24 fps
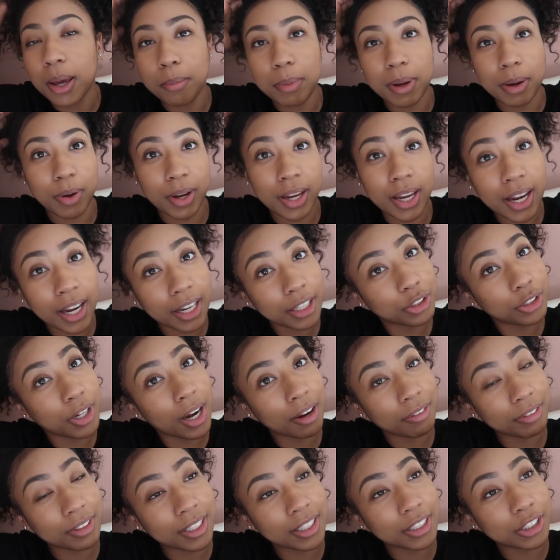But anyway, he got
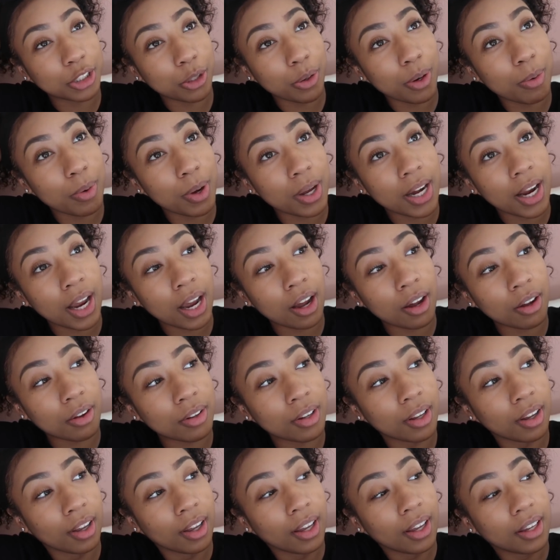drafted, so we went
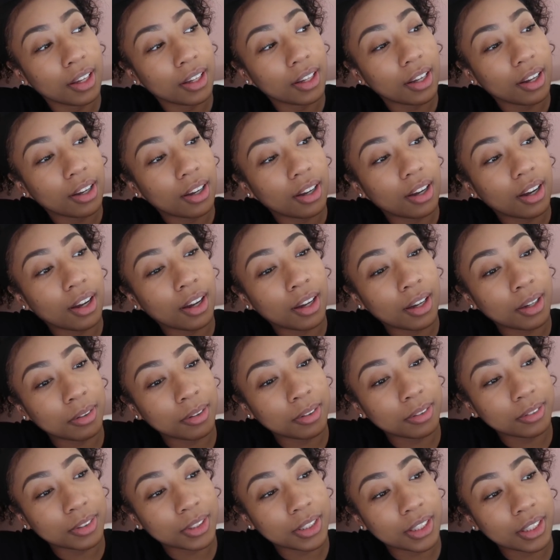out
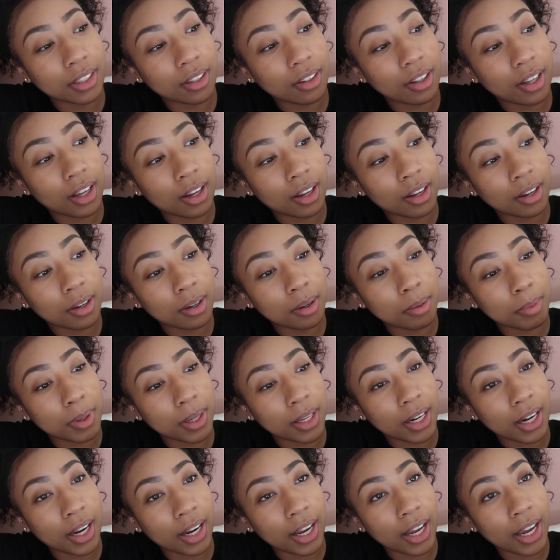to the club,
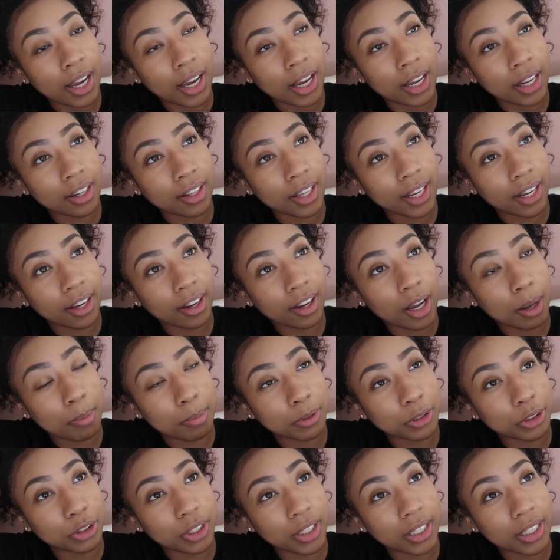and I had like a
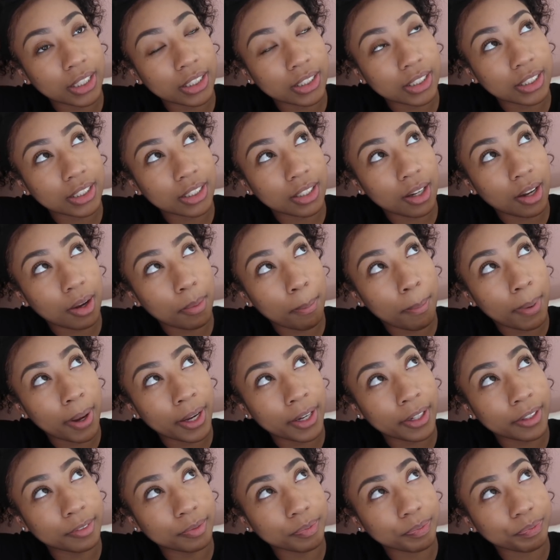couple drinks.
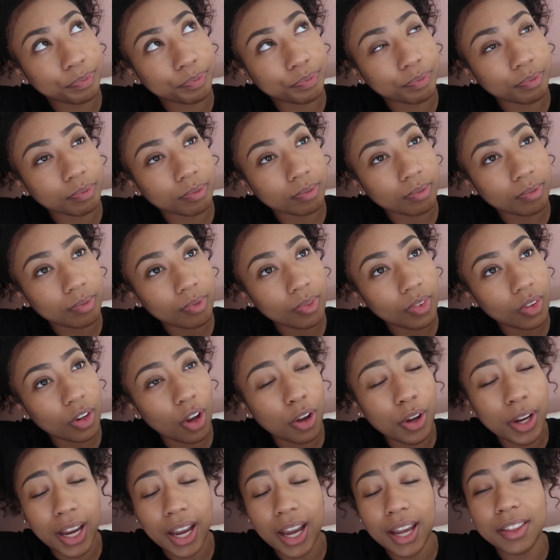But
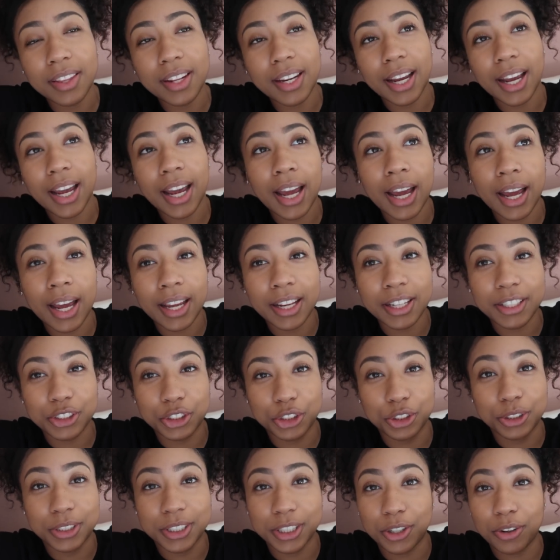oh yeah, and then I had
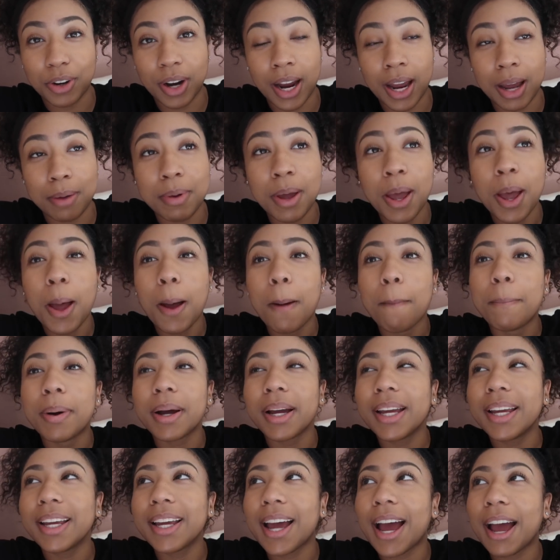Juicy Crab, but
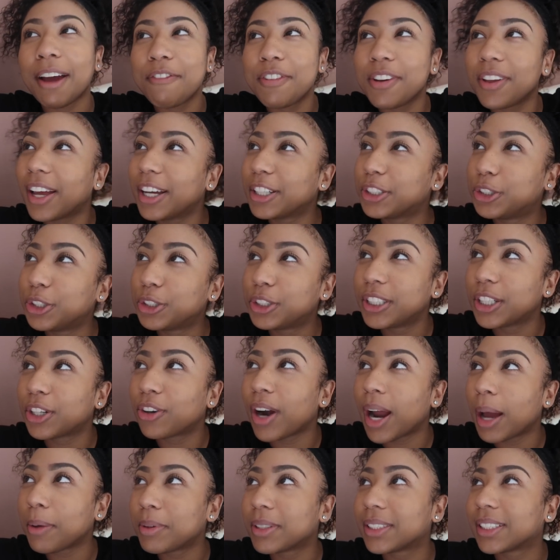I feel like Juicy
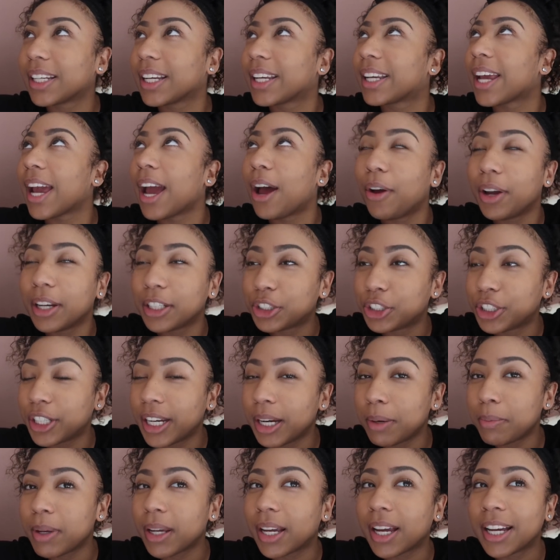Crab doesn't count as
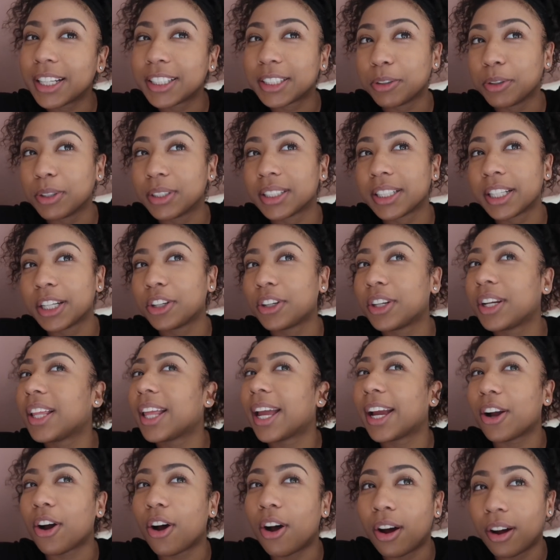cheating because it was literally
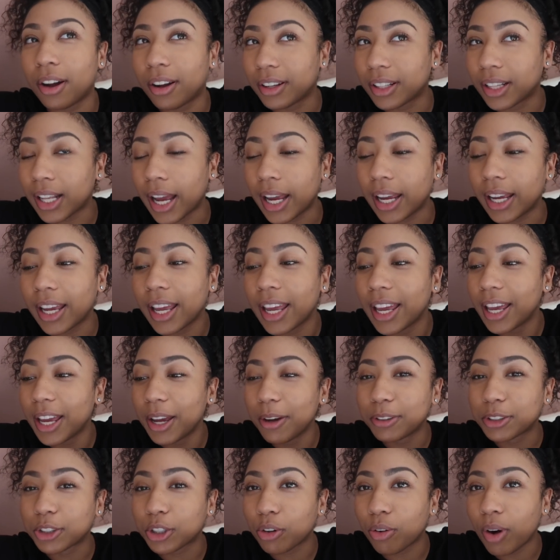like all, like,
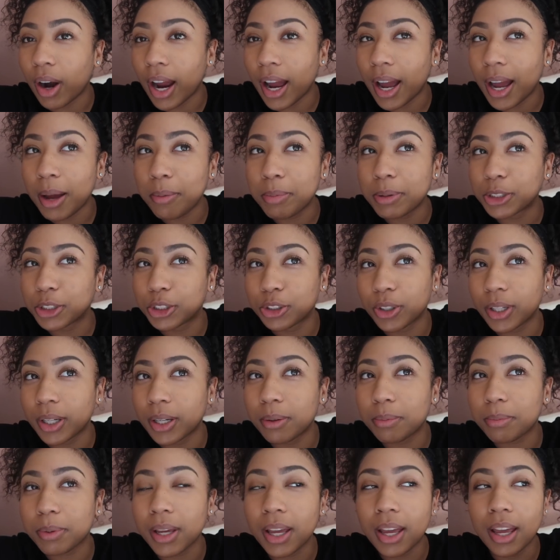it was crab,
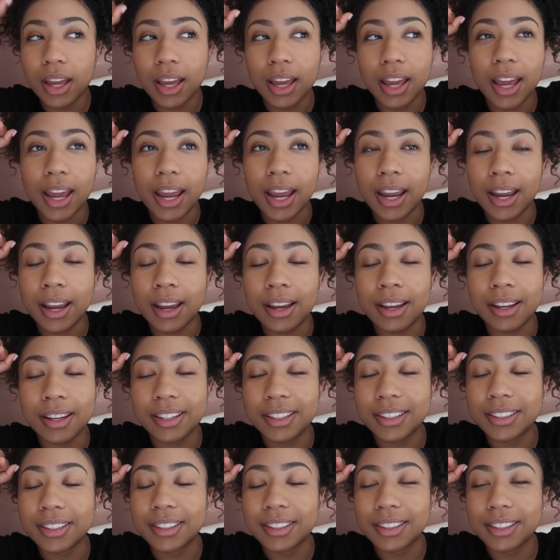shrimp,
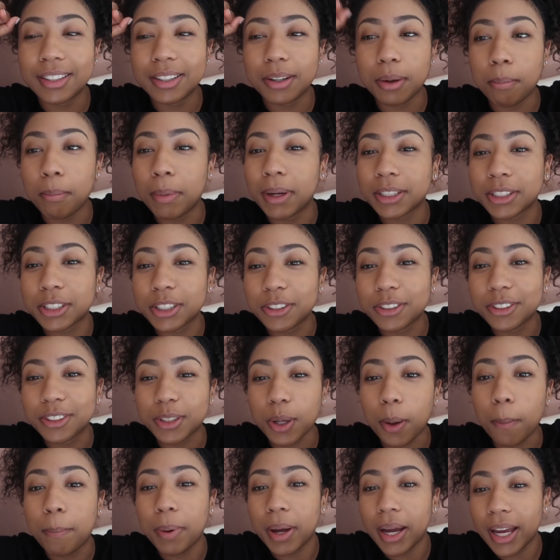and mussels.
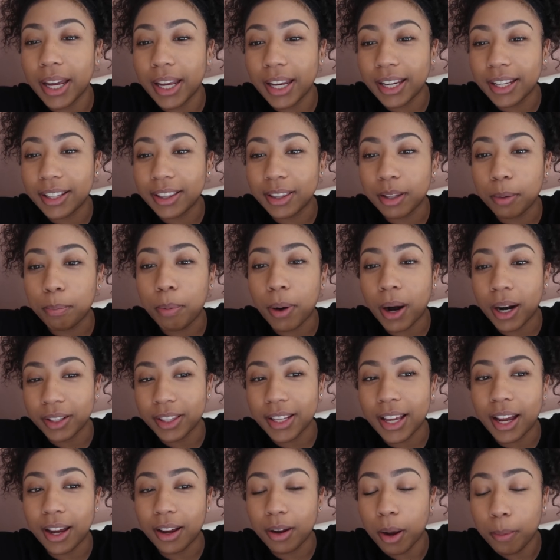But the part
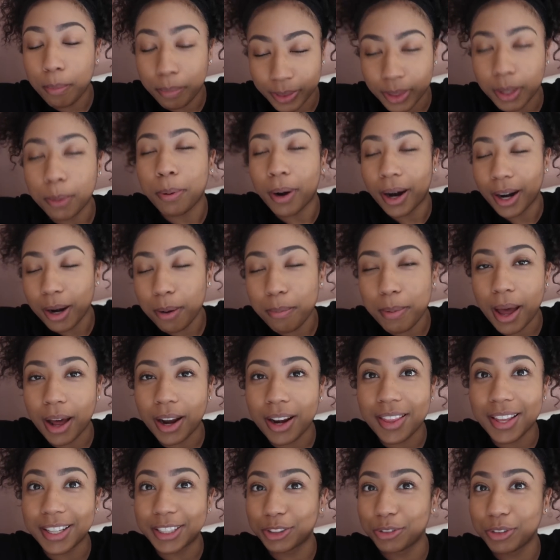about
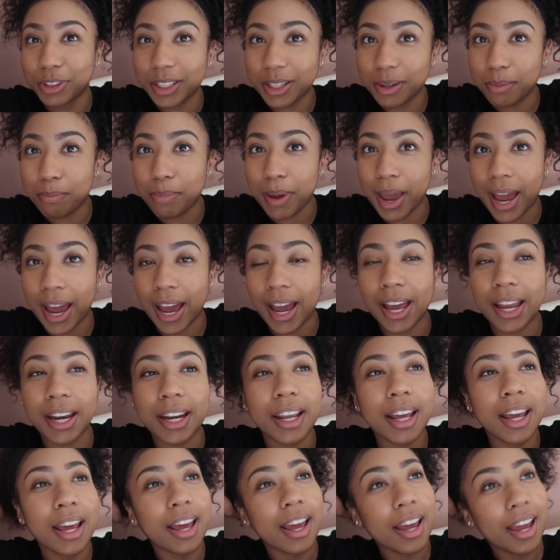it that's really
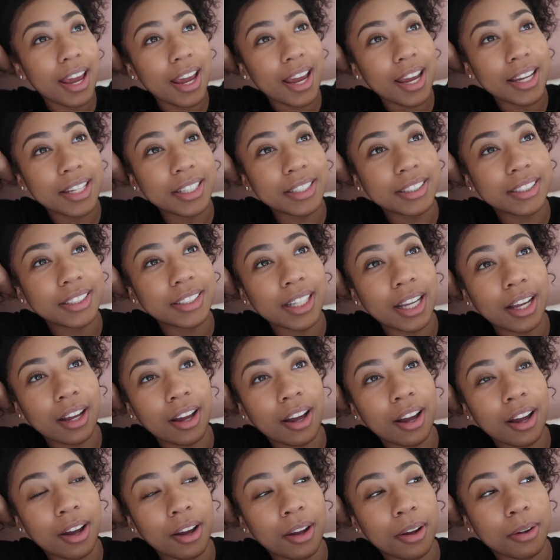bad is
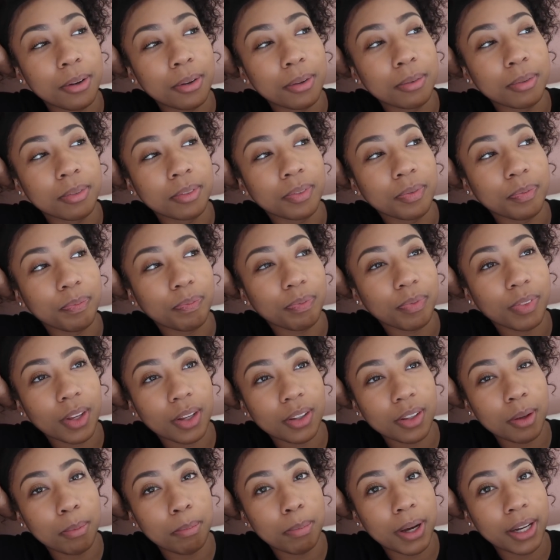the
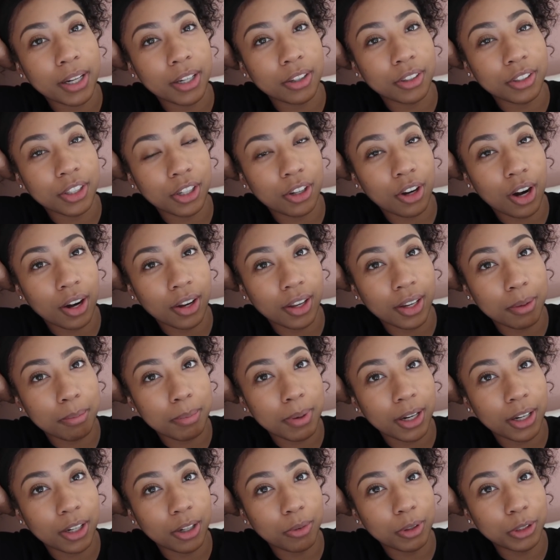butter, the garlic
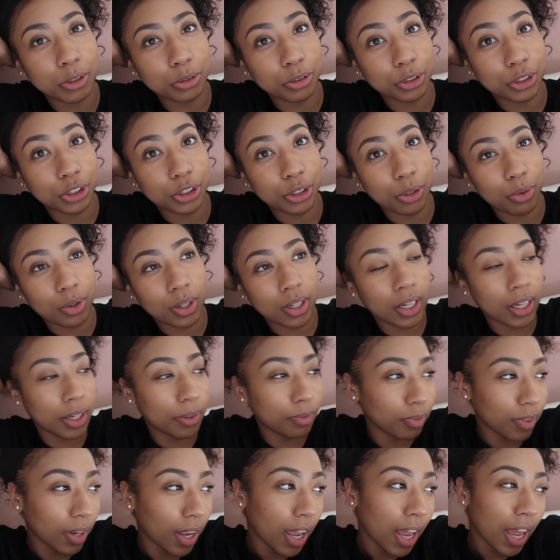butter, which was so
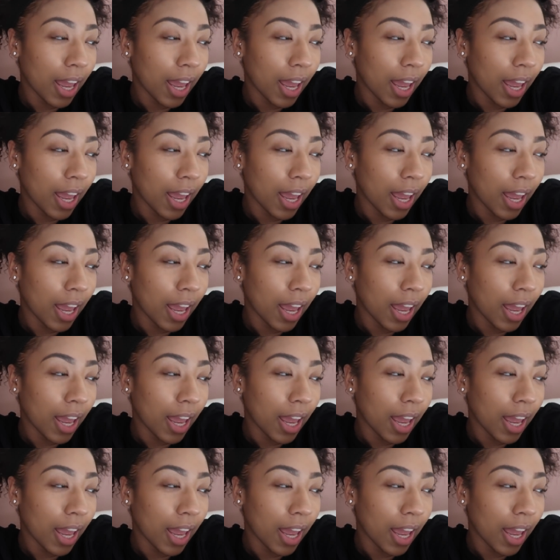good.